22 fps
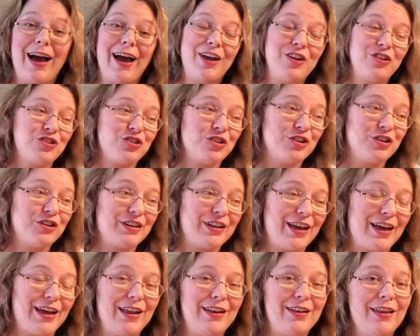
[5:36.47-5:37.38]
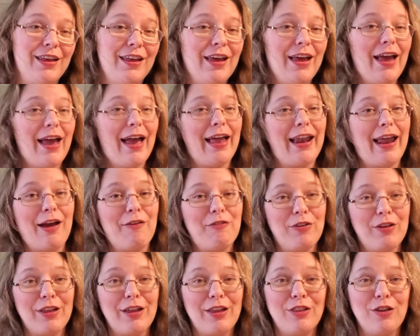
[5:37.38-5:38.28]
I sure did. And I
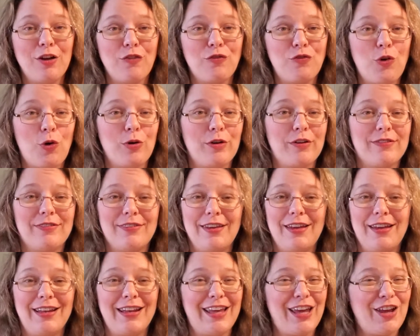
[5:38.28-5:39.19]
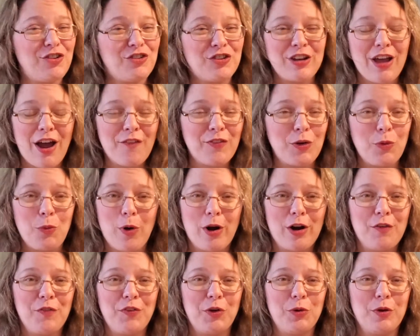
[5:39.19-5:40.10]
really look forward to seeing each and every
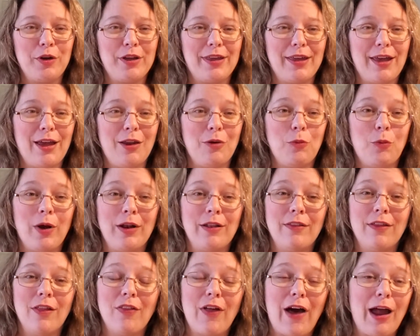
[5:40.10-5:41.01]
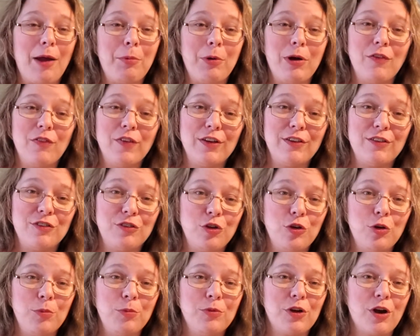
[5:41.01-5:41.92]
one of you again when the library
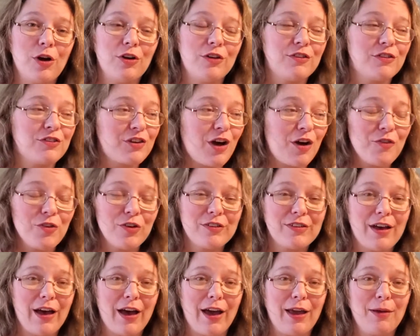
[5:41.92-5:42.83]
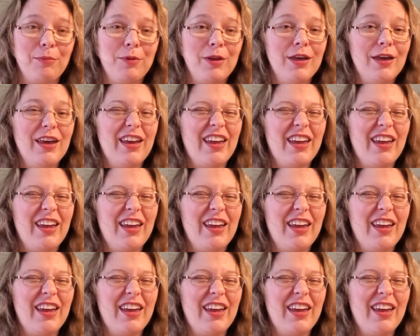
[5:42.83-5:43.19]
resumes our Discover Time